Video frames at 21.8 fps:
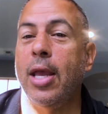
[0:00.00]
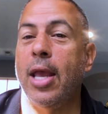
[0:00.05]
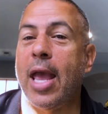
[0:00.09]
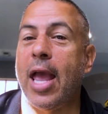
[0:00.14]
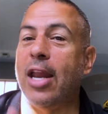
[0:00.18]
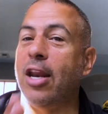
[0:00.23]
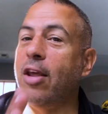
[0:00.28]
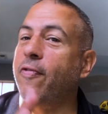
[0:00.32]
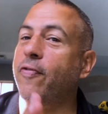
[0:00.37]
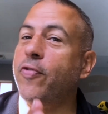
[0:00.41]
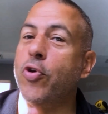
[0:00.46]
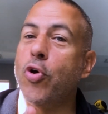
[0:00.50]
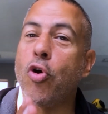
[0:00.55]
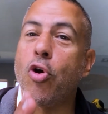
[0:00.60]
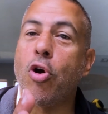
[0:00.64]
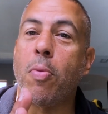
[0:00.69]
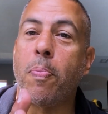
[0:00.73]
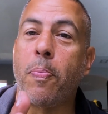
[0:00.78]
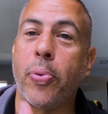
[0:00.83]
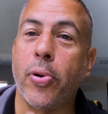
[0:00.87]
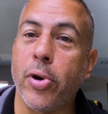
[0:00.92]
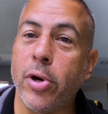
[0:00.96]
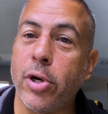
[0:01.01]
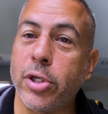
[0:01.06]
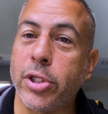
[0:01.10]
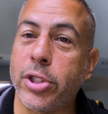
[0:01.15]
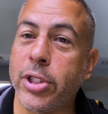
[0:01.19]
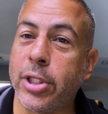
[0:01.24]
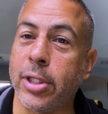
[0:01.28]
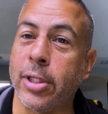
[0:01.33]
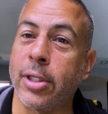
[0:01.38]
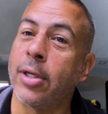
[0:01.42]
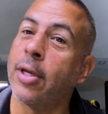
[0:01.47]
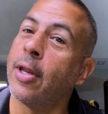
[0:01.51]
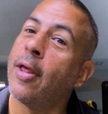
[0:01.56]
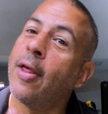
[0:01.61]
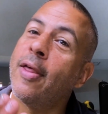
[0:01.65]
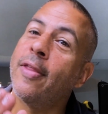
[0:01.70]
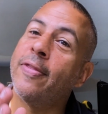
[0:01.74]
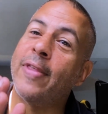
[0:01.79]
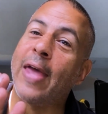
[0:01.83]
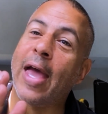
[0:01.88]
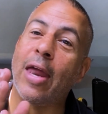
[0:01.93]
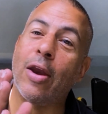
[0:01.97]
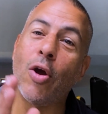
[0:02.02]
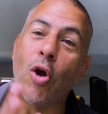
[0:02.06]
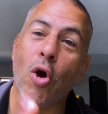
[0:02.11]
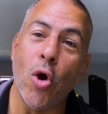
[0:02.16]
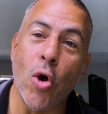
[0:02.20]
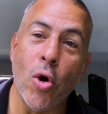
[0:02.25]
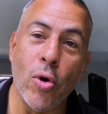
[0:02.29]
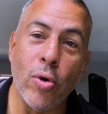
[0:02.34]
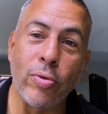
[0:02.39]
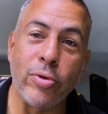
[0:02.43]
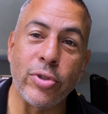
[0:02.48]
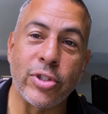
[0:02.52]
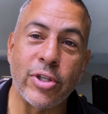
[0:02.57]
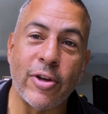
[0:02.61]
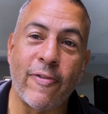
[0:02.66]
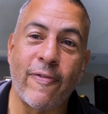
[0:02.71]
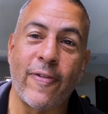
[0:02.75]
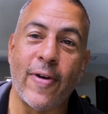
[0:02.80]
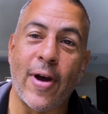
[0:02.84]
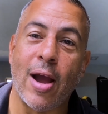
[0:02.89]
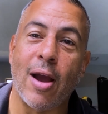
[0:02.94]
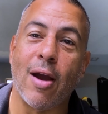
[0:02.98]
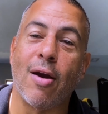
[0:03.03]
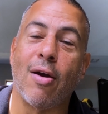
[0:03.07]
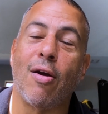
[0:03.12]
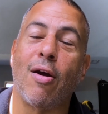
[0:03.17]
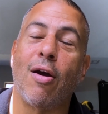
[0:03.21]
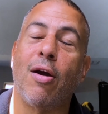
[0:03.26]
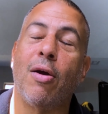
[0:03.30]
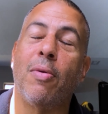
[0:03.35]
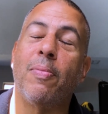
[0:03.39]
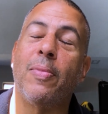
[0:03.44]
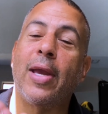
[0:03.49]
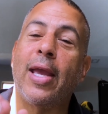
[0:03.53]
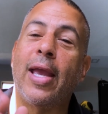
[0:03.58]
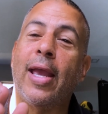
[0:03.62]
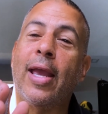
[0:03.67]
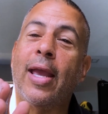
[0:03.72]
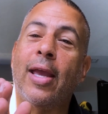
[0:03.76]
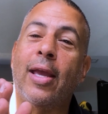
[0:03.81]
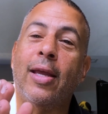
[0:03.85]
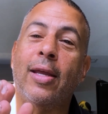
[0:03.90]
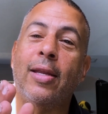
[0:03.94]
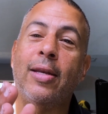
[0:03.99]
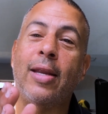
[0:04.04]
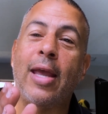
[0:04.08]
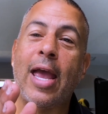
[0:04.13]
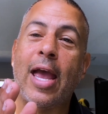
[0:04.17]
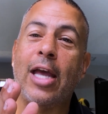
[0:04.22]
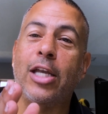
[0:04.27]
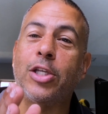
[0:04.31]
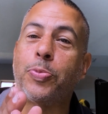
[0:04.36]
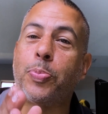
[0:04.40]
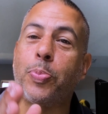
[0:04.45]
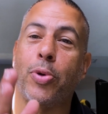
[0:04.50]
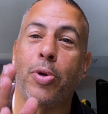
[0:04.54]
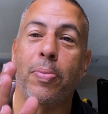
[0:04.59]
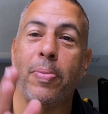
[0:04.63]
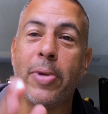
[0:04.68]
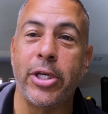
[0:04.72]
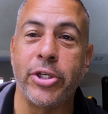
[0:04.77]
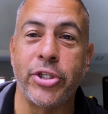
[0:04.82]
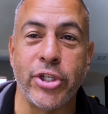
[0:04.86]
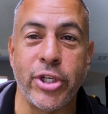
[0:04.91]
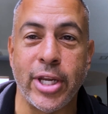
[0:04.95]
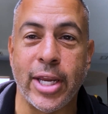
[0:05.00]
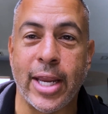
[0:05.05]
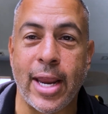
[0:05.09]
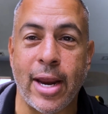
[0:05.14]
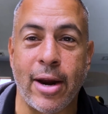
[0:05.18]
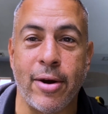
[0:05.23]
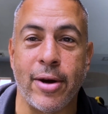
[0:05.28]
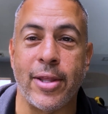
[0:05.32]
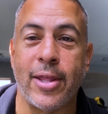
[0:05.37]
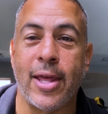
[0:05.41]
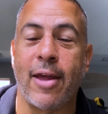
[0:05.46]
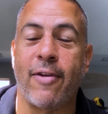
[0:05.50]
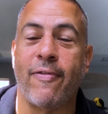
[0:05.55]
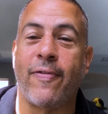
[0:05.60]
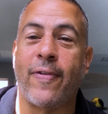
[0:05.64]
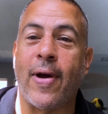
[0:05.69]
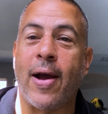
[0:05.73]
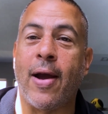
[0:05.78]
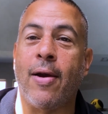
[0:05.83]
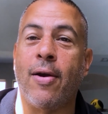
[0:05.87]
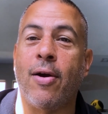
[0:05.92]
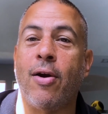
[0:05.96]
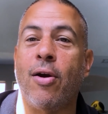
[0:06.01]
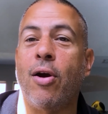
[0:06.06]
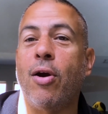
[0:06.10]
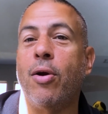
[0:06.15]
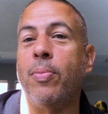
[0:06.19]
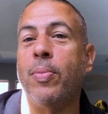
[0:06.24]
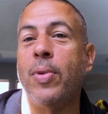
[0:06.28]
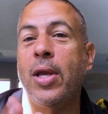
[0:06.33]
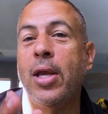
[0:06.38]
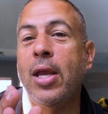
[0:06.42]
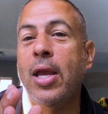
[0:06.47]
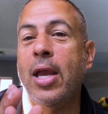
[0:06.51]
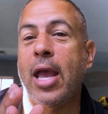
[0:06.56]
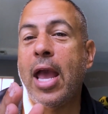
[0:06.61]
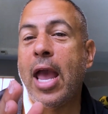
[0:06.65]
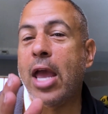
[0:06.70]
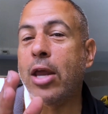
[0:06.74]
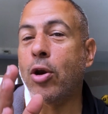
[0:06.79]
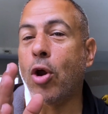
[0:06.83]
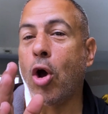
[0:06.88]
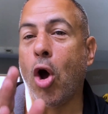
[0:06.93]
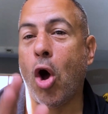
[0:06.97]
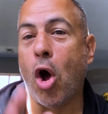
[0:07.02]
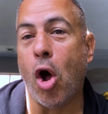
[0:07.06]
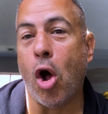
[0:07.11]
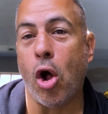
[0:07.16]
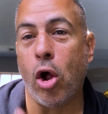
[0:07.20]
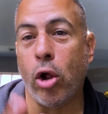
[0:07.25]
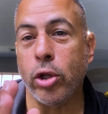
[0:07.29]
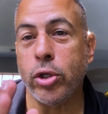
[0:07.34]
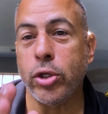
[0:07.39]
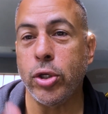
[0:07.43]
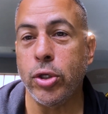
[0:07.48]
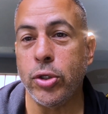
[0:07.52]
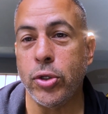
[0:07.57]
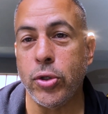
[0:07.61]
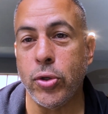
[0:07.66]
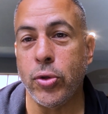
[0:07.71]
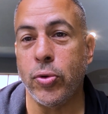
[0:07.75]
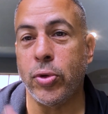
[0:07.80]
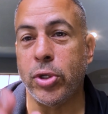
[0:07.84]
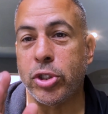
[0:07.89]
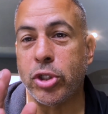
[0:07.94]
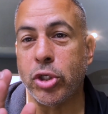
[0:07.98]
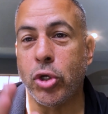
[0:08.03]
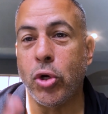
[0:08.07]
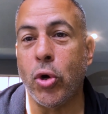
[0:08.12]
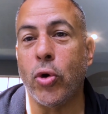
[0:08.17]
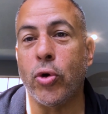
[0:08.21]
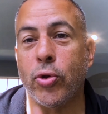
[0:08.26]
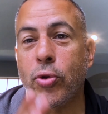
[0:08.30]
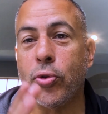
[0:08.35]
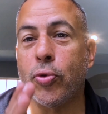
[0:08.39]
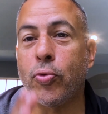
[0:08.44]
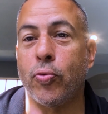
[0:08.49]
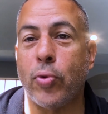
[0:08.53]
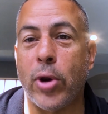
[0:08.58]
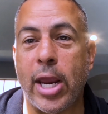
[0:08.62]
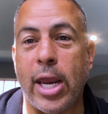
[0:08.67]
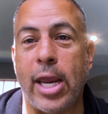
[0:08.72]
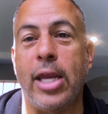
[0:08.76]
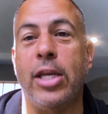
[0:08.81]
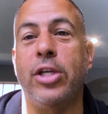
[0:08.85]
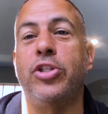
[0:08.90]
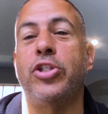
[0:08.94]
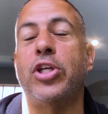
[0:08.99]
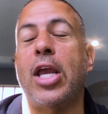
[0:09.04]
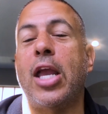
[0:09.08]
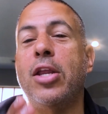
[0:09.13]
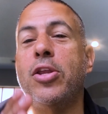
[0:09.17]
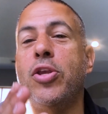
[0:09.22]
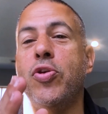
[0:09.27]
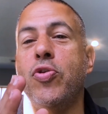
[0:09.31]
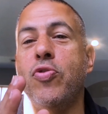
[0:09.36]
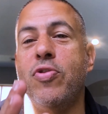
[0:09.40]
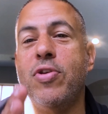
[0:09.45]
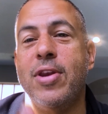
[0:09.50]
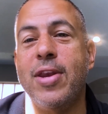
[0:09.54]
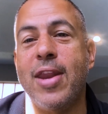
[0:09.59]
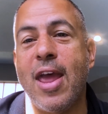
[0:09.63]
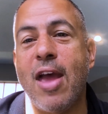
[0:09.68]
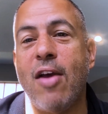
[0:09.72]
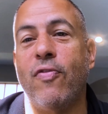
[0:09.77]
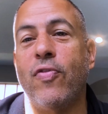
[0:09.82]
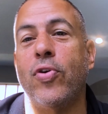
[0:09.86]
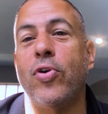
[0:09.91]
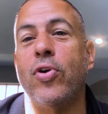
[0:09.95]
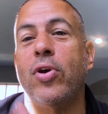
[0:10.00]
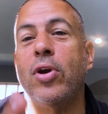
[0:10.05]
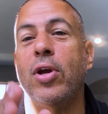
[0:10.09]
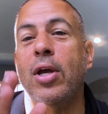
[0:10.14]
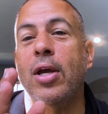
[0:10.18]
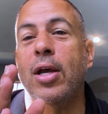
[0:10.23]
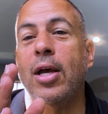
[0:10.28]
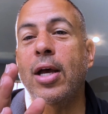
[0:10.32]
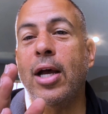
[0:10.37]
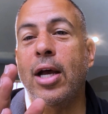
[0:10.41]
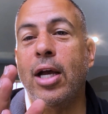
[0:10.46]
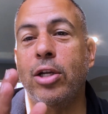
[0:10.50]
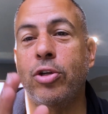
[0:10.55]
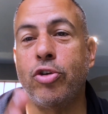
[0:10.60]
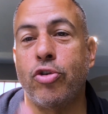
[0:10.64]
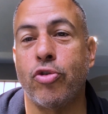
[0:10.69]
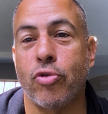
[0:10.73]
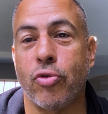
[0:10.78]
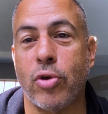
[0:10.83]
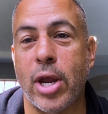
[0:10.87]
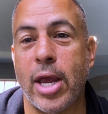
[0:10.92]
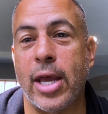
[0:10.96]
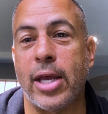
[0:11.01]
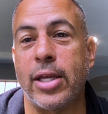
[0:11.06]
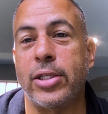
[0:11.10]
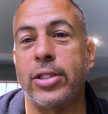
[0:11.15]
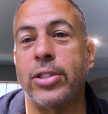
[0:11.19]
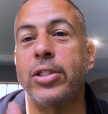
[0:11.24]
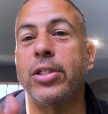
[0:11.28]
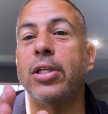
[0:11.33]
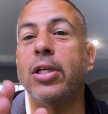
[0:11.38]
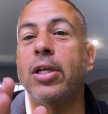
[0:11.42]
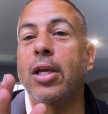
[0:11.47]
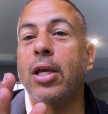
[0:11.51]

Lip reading: And if you're a person that owns a firearm and has permission to carry that firearm, and all you do is go to the range and you never address